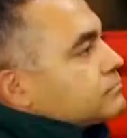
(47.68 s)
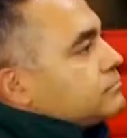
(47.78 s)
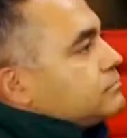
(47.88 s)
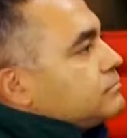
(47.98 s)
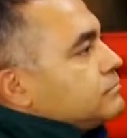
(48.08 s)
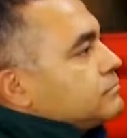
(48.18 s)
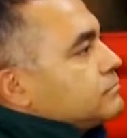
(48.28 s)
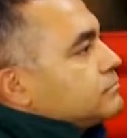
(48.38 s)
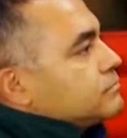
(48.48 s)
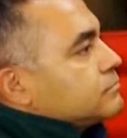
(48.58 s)

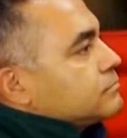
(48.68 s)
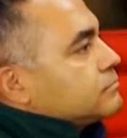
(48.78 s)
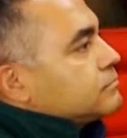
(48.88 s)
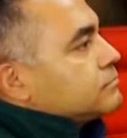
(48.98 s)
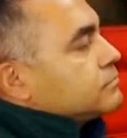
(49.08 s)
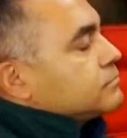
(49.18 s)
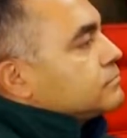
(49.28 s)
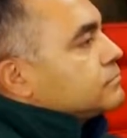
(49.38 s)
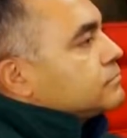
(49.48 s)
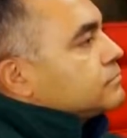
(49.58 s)

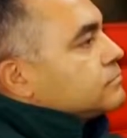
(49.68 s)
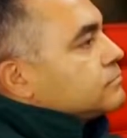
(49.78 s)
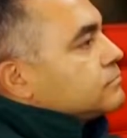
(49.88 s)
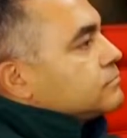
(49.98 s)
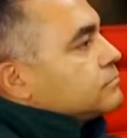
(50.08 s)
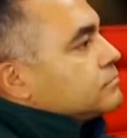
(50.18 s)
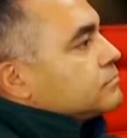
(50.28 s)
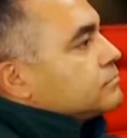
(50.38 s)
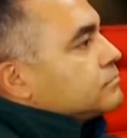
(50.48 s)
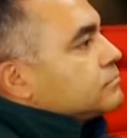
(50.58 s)

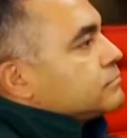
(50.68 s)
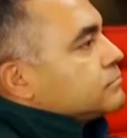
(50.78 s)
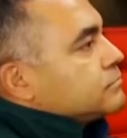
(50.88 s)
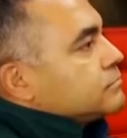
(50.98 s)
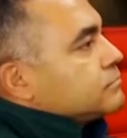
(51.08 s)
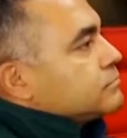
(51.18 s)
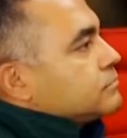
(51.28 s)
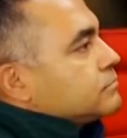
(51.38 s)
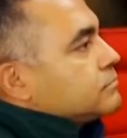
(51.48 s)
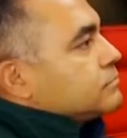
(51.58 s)

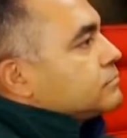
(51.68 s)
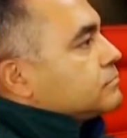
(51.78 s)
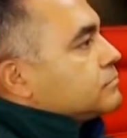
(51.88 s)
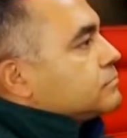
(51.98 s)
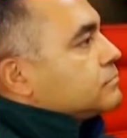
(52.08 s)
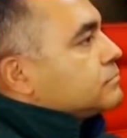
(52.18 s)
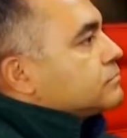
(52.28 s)
This person isn't speaking.